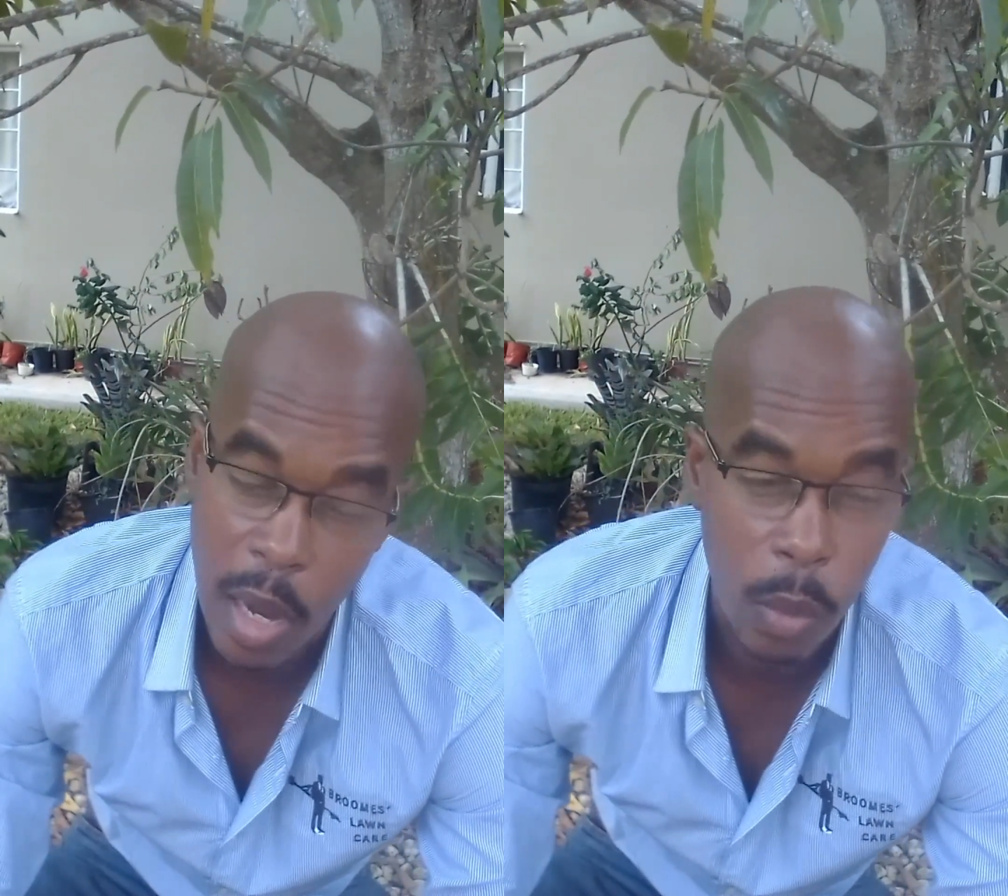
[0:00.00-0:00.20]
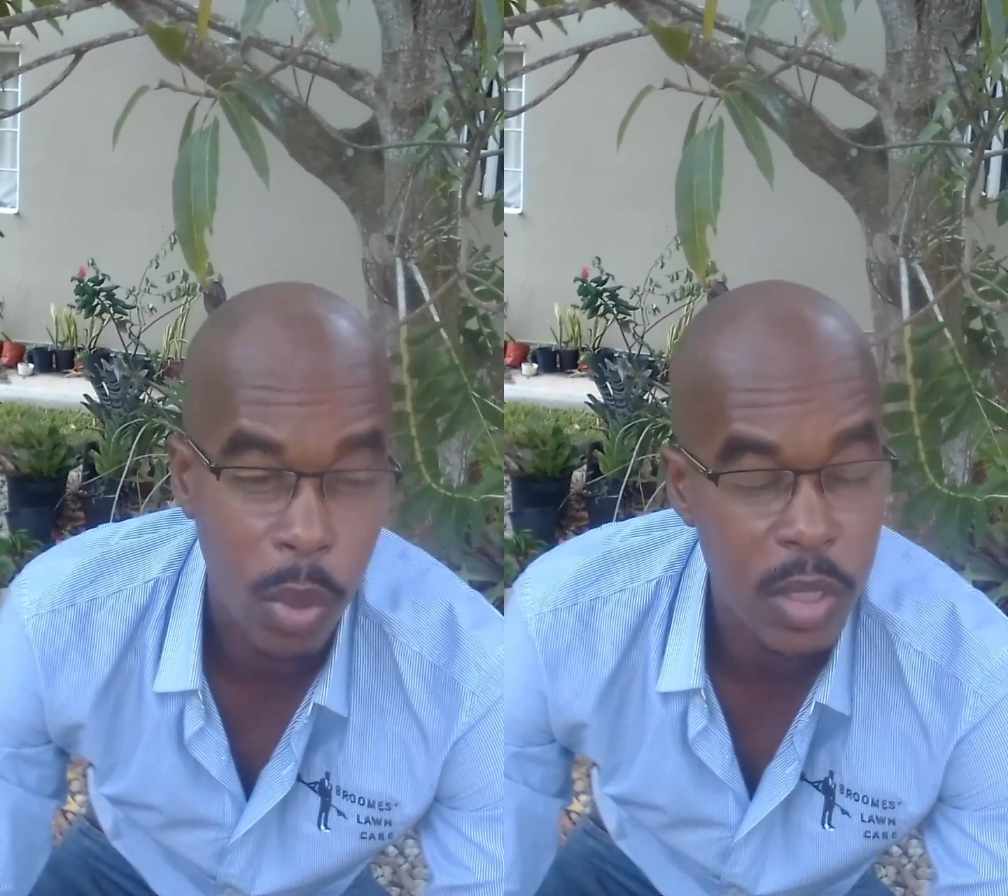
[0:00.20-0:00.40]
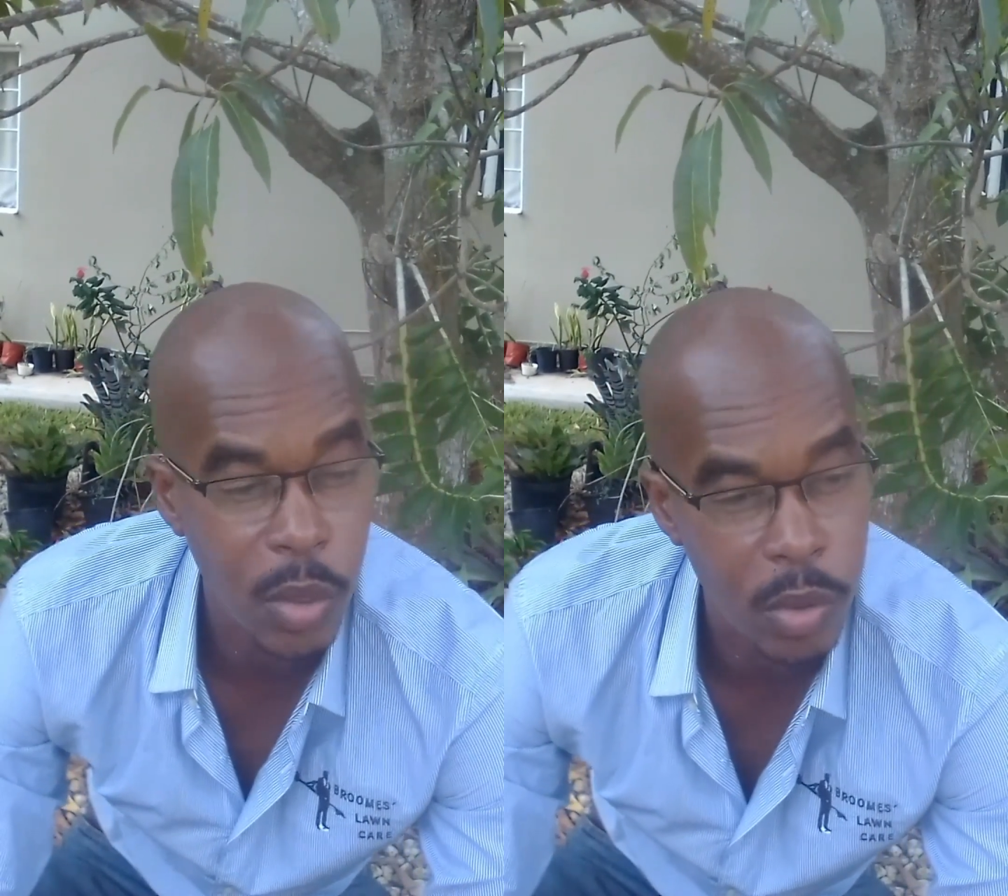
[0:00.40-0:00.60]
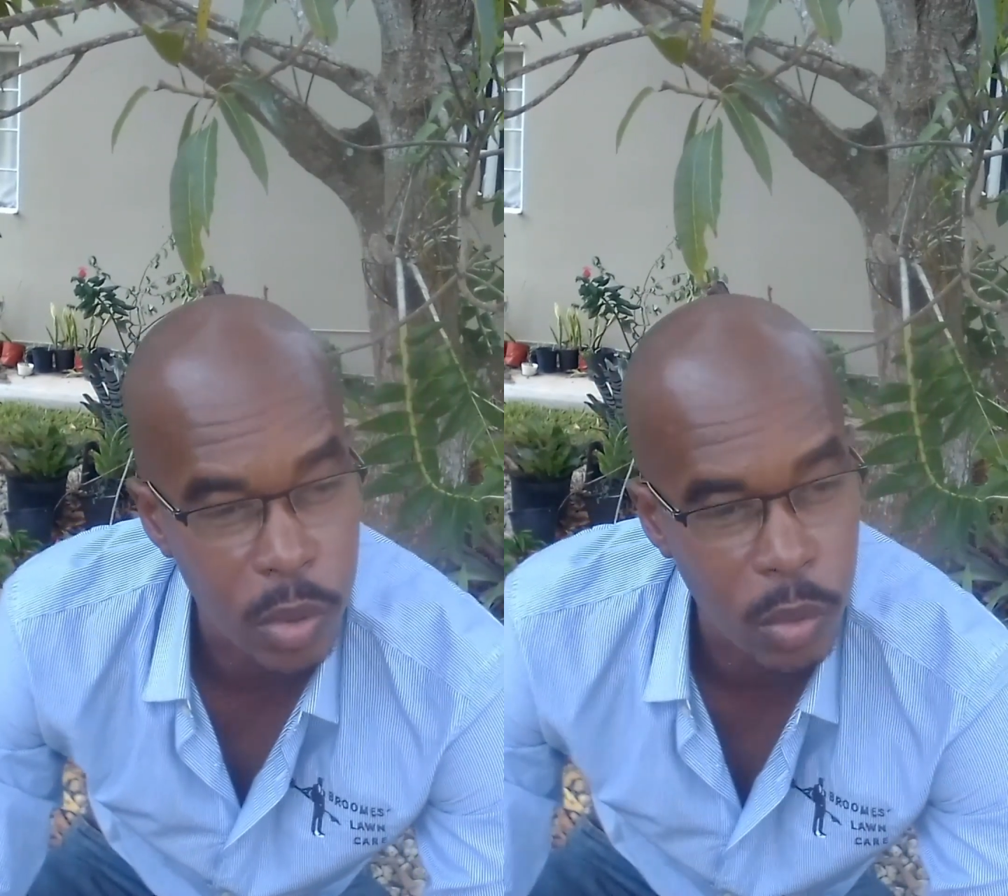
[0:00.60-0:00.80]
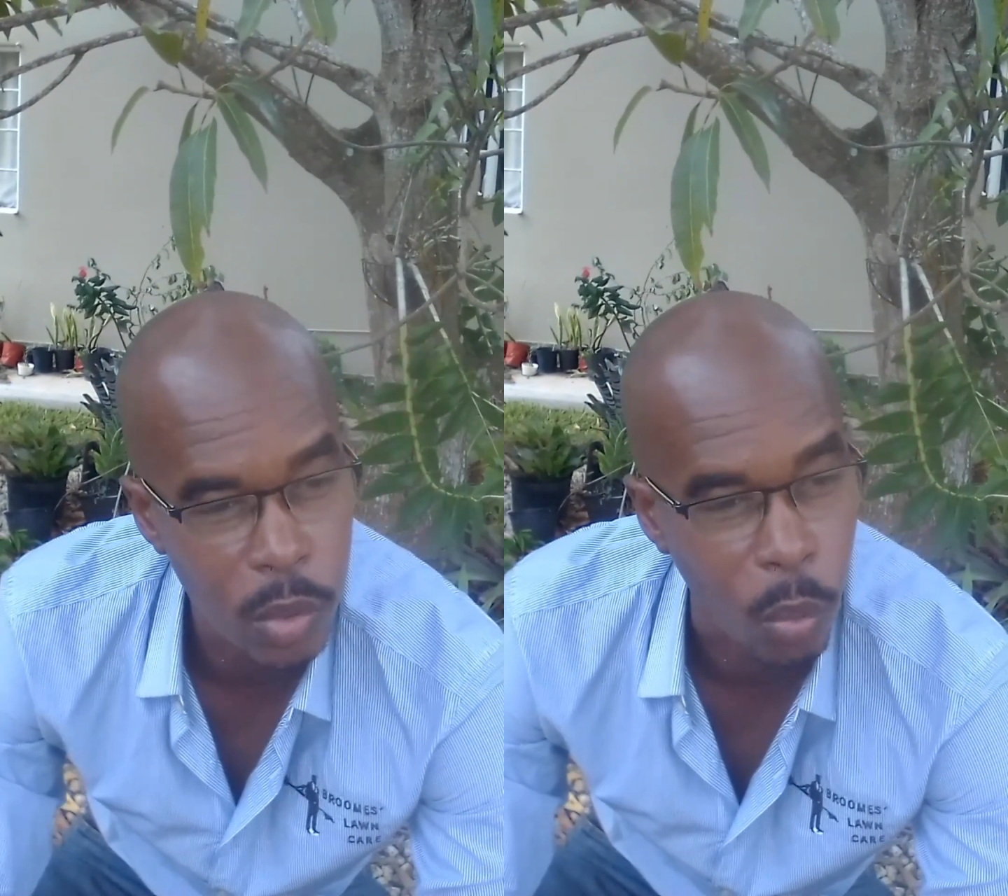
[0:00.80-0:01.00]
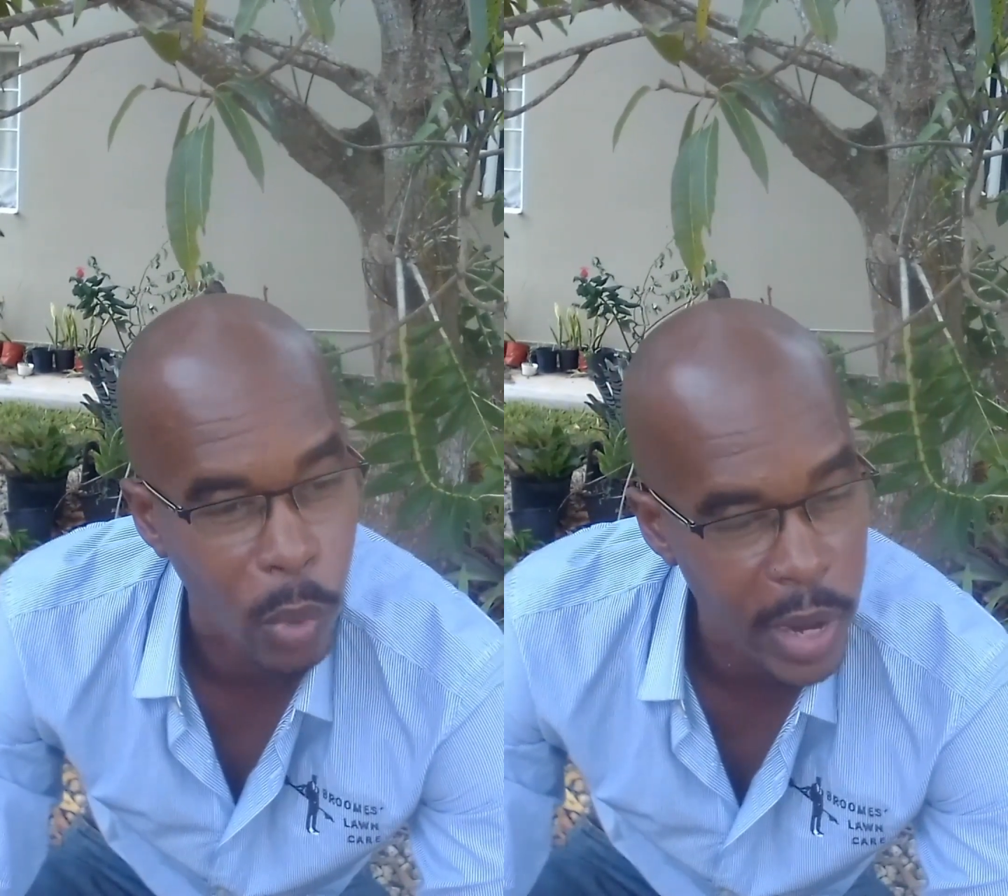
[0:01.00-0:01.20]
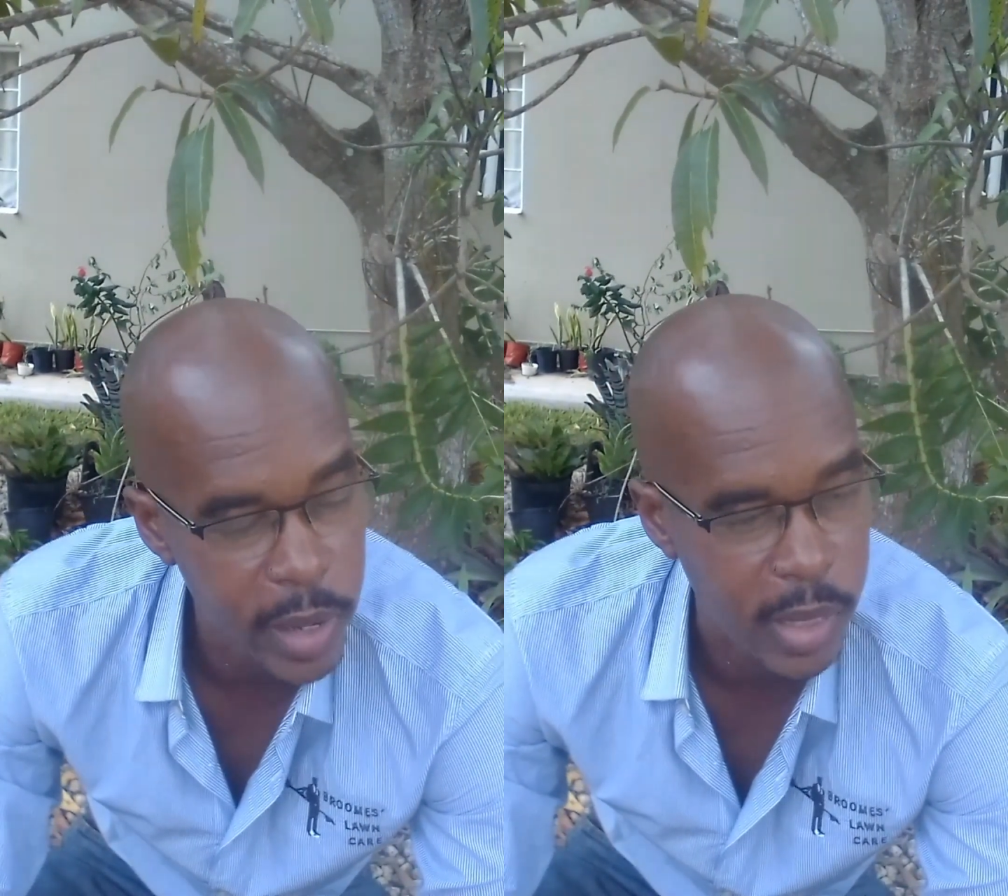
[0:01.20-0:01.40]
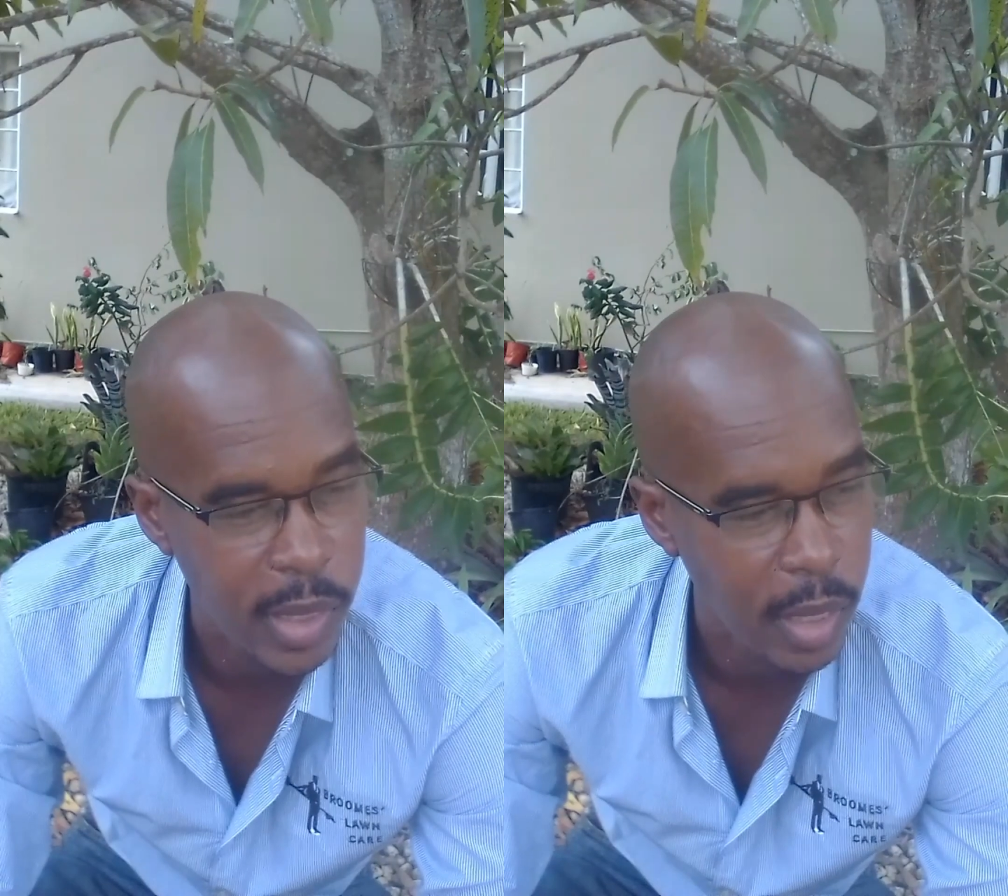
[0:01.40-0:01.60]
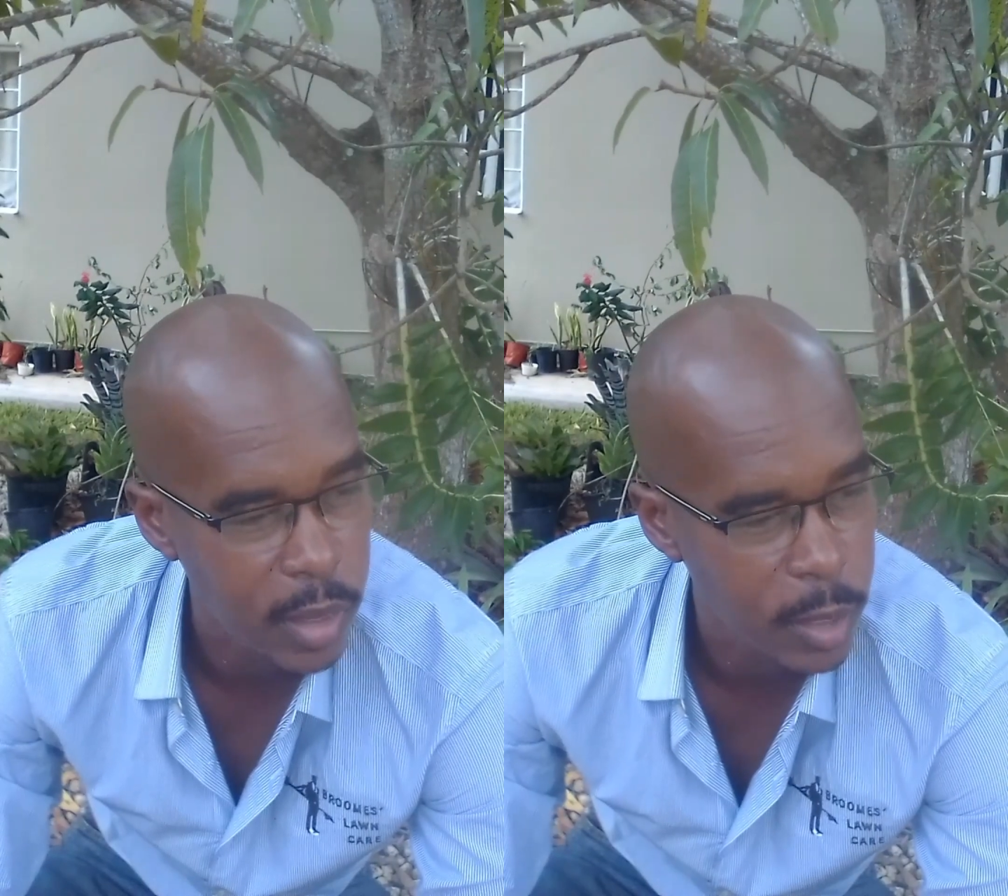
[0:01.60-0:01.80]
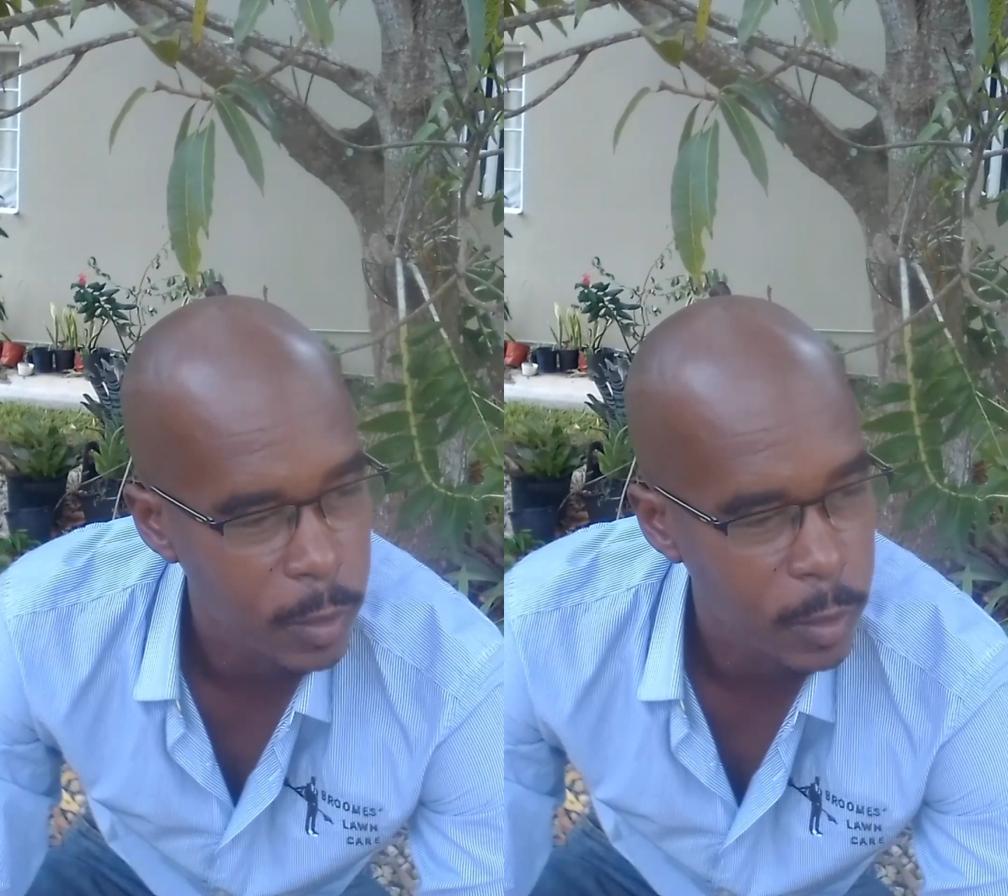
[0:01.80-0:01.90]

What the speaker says: And what is also weird is that